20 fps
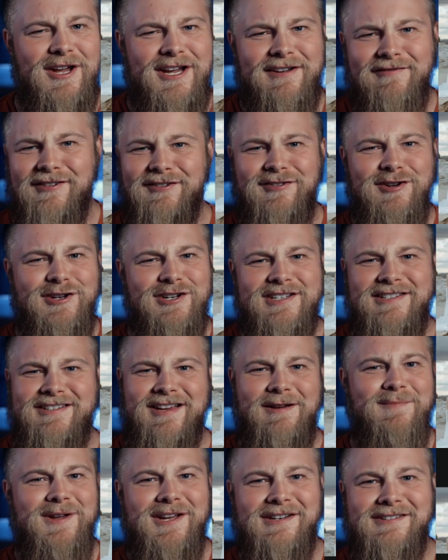even if you just
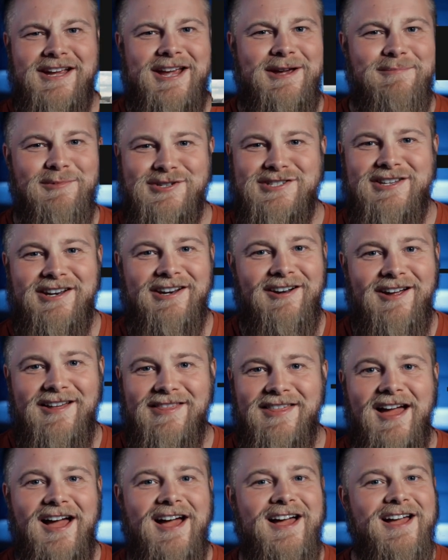send me a DM or something
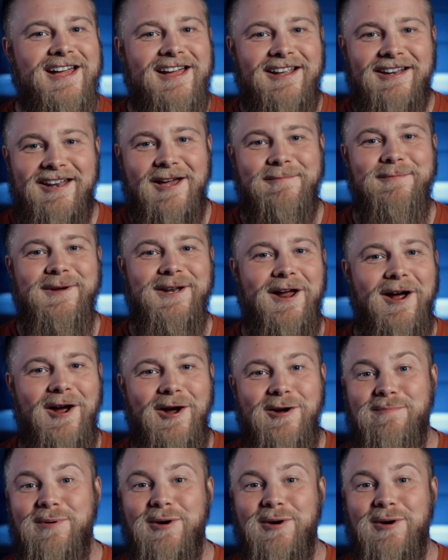like that, let me know.